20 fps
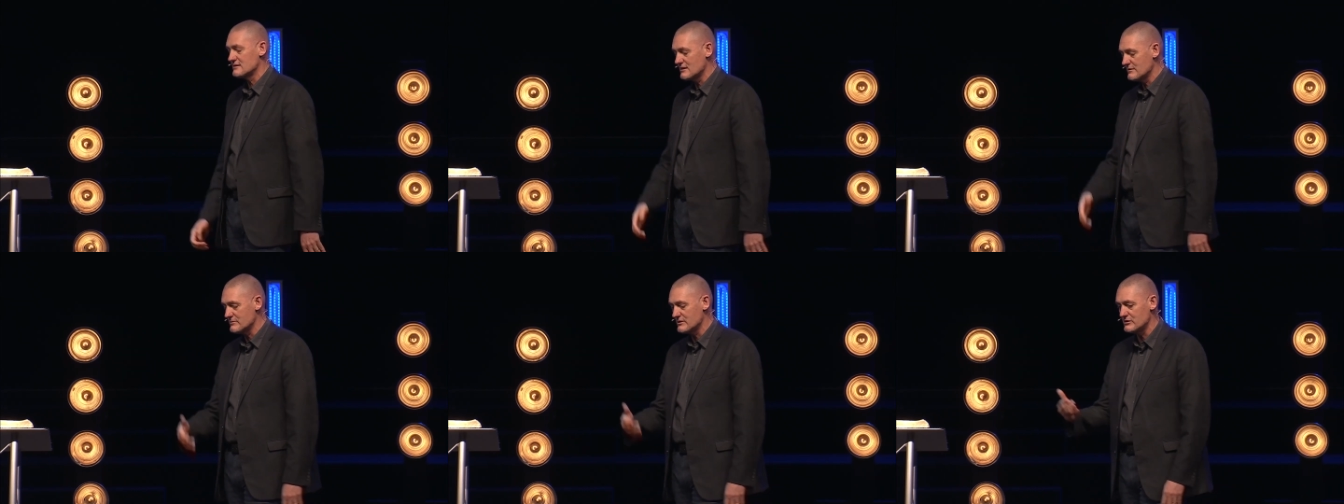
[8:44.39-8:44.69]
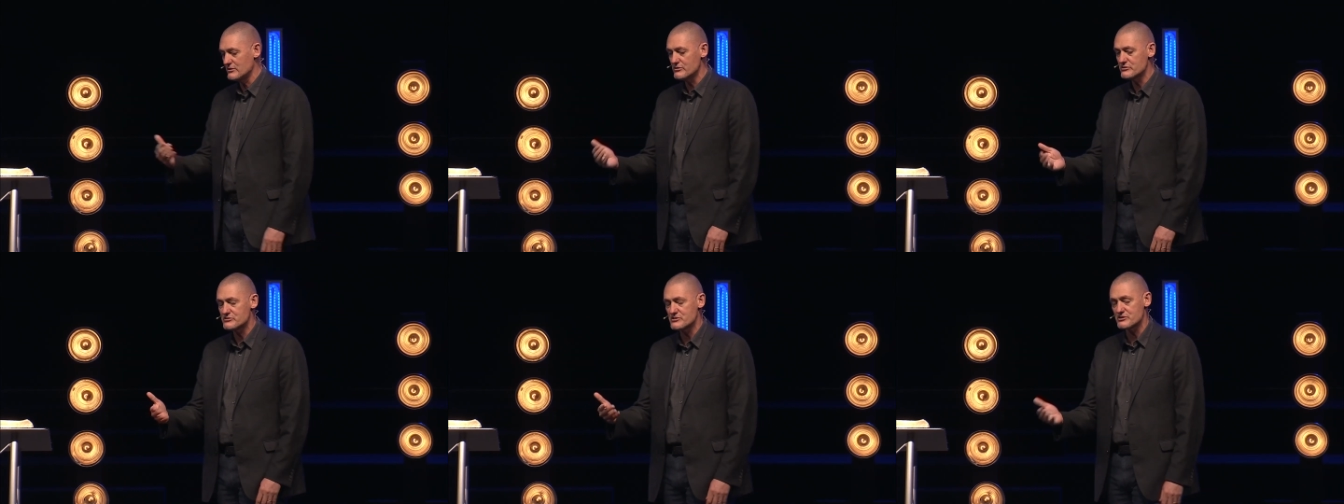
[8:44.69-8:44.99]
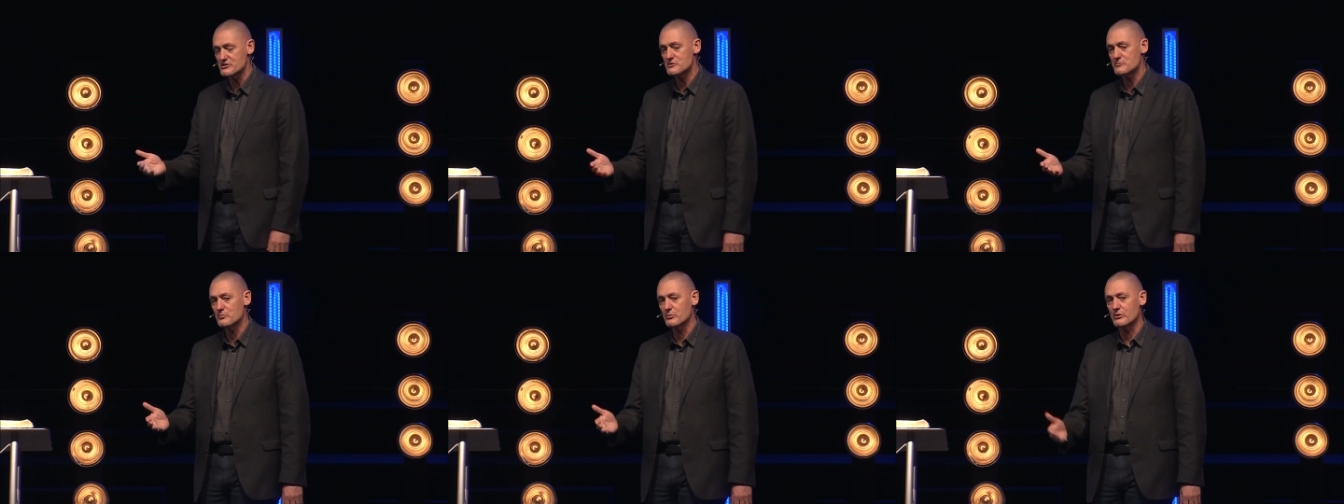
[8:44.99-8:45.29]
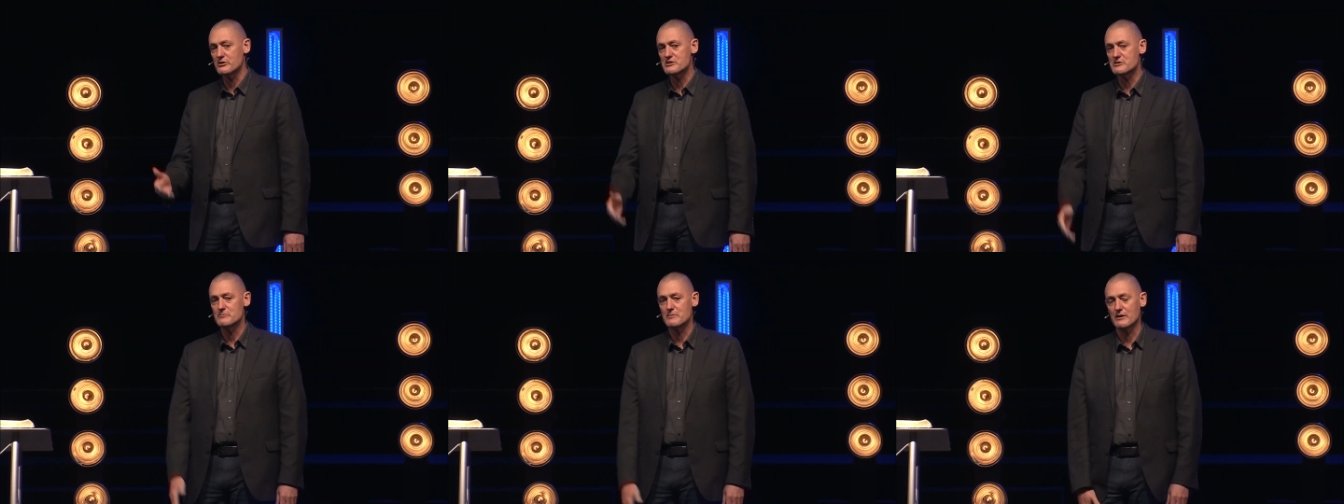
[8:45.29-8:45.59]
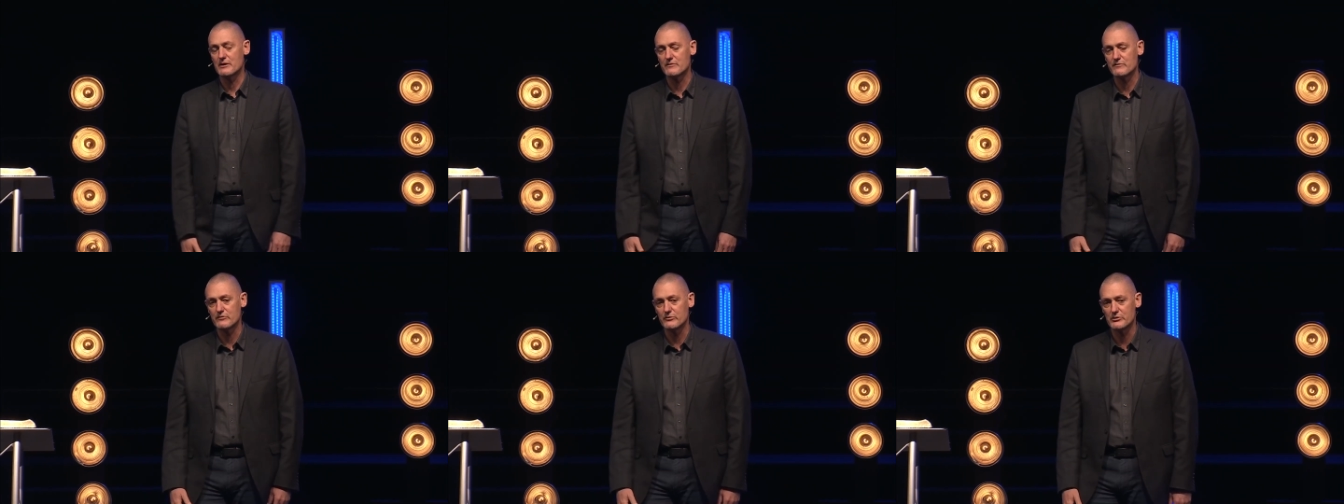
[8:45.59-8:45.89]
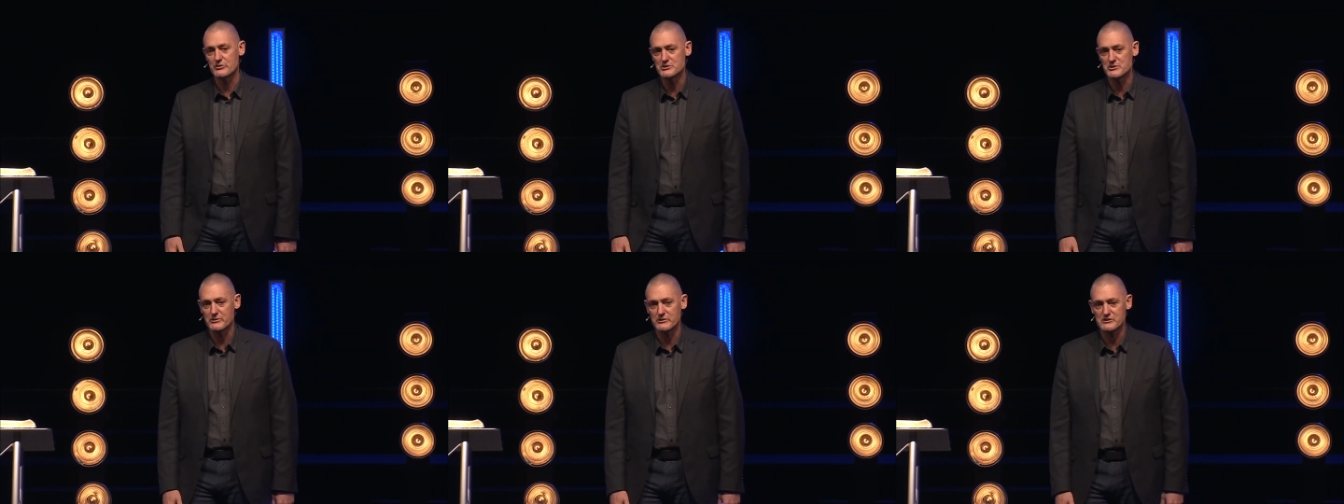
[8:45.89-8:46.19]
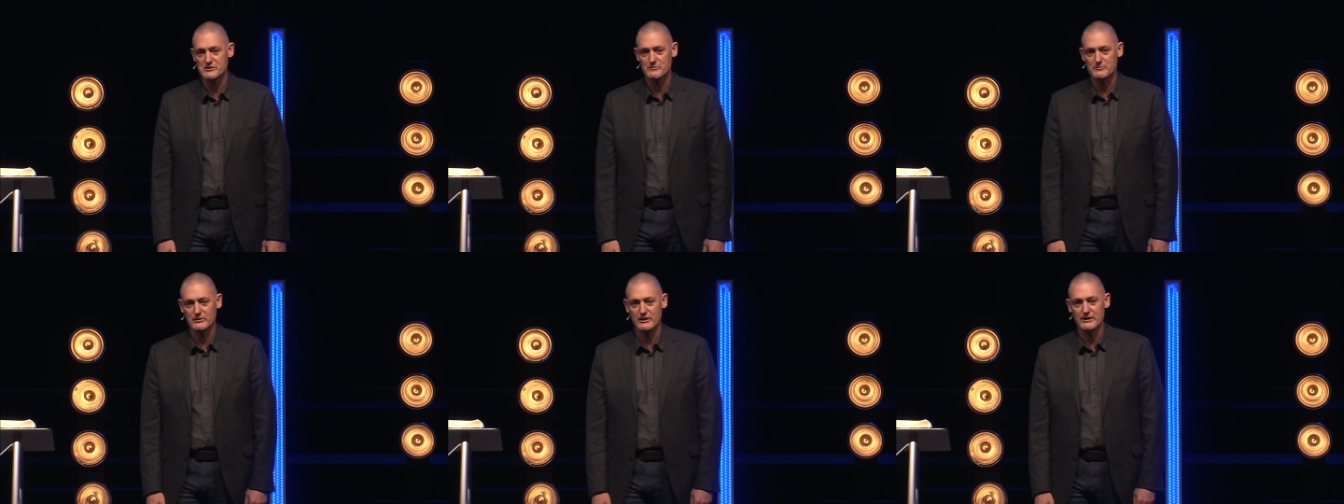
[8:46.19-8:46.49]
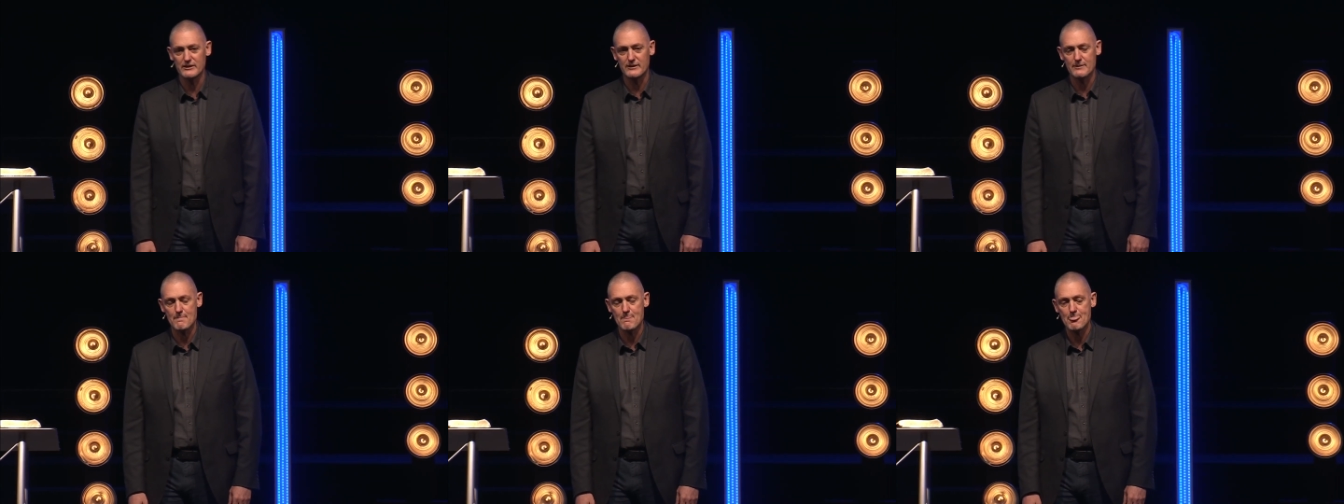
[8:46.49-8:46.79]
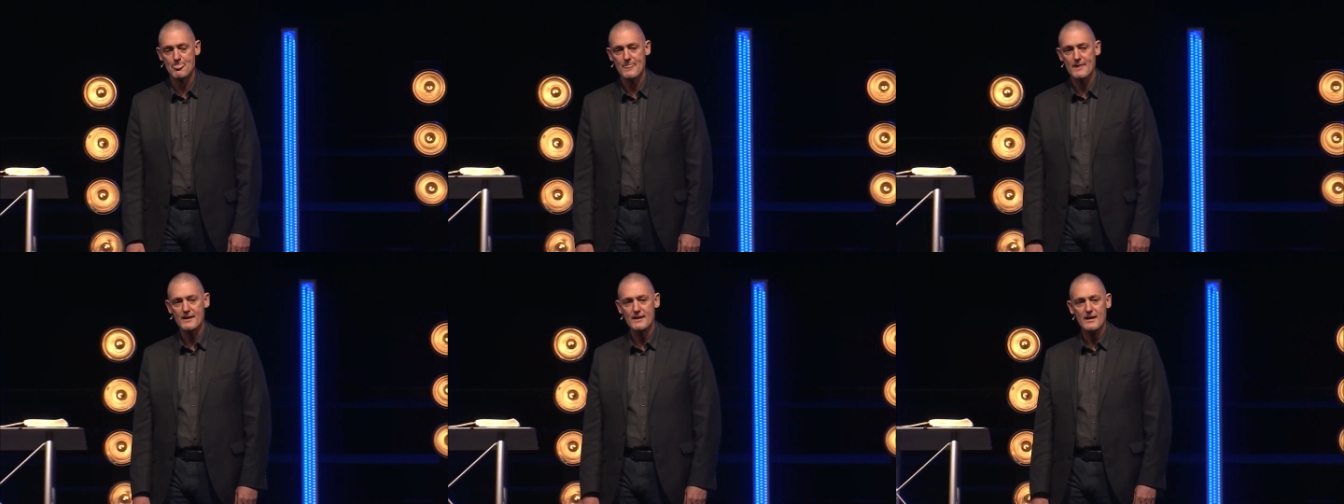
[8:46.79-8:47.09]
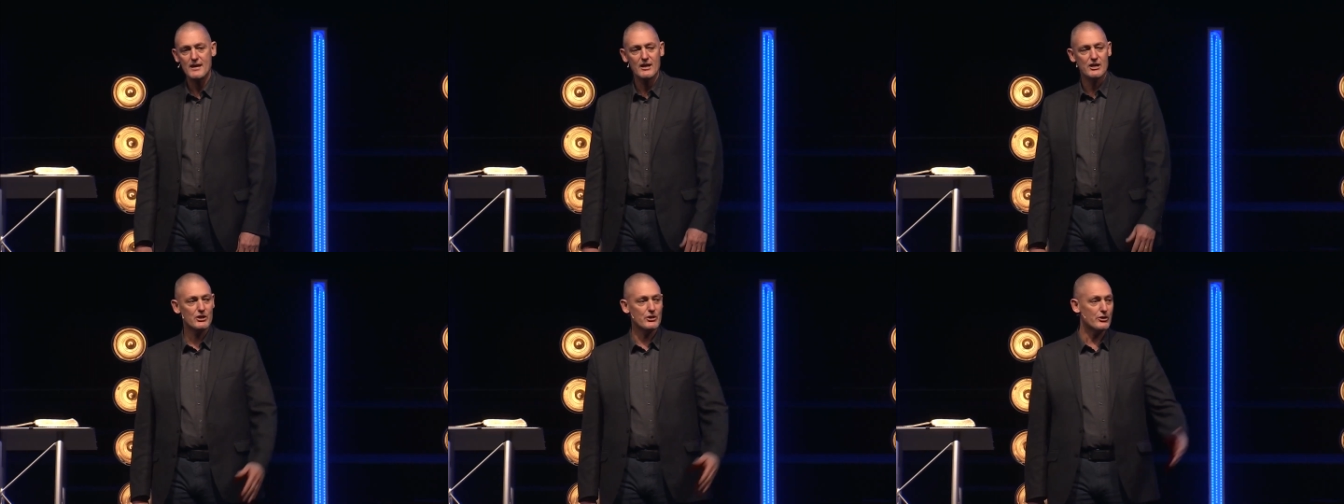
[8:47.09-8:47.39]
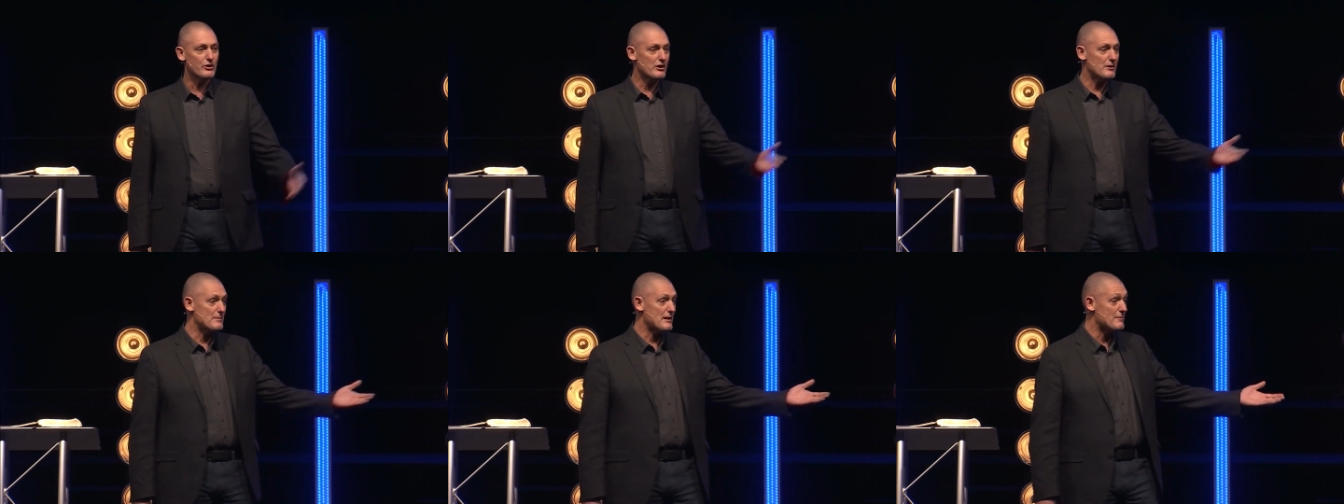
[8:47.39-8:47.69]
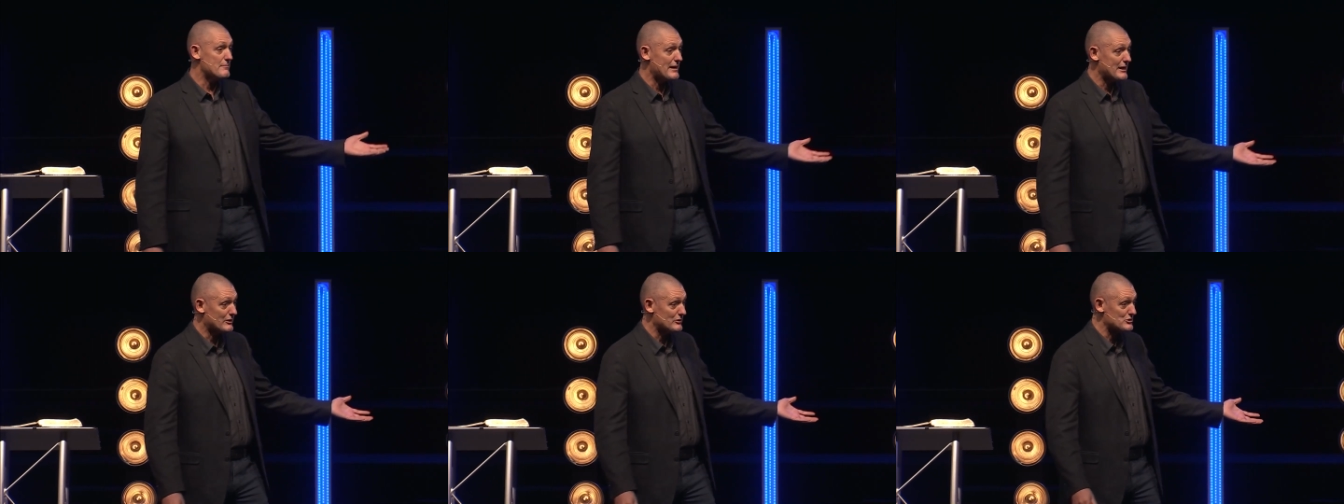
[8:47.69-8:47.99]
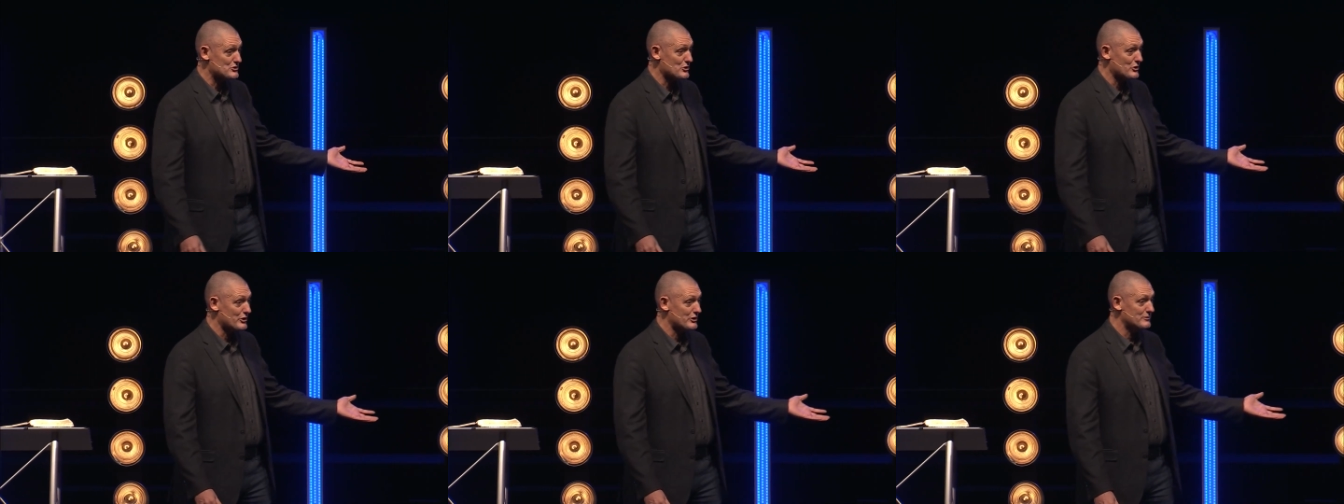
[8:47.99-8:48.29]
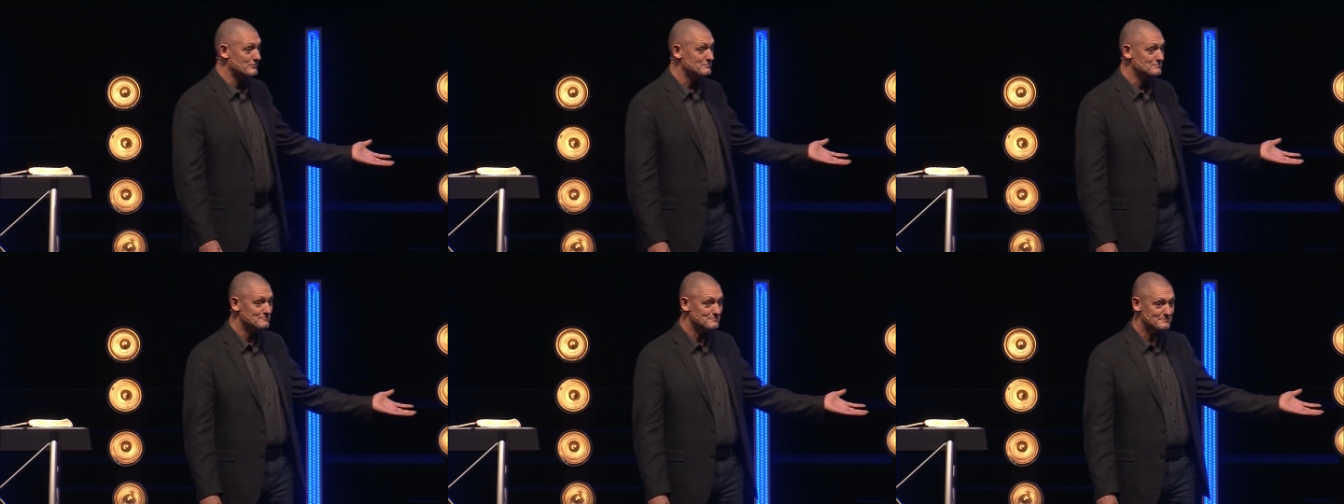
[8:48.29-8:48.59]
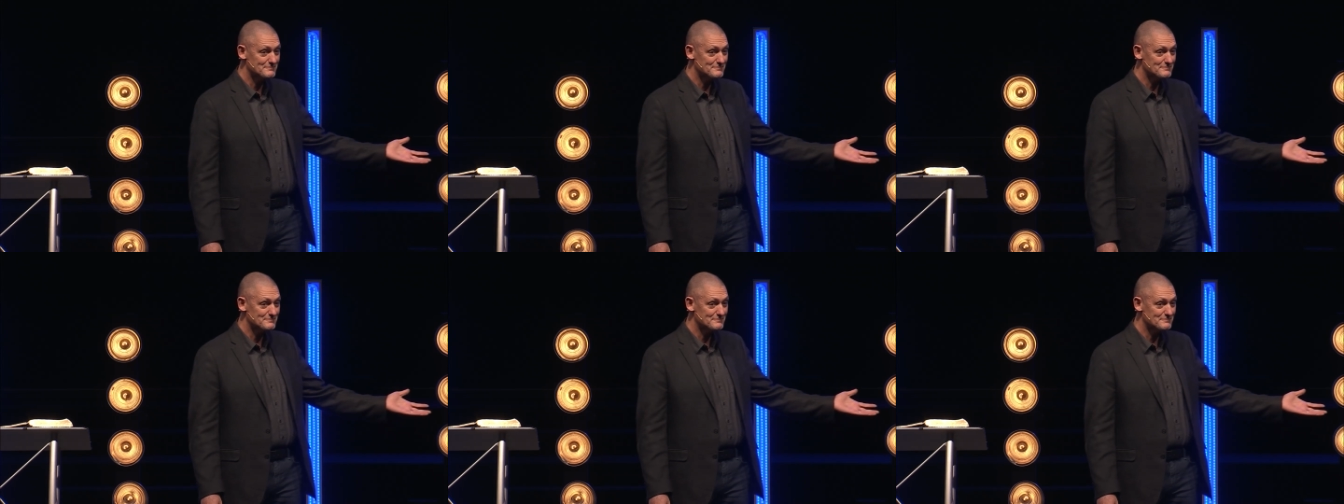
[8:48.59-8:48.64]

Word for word: Let me use a sports metaphor to explain it. You heard about Michael Jordan?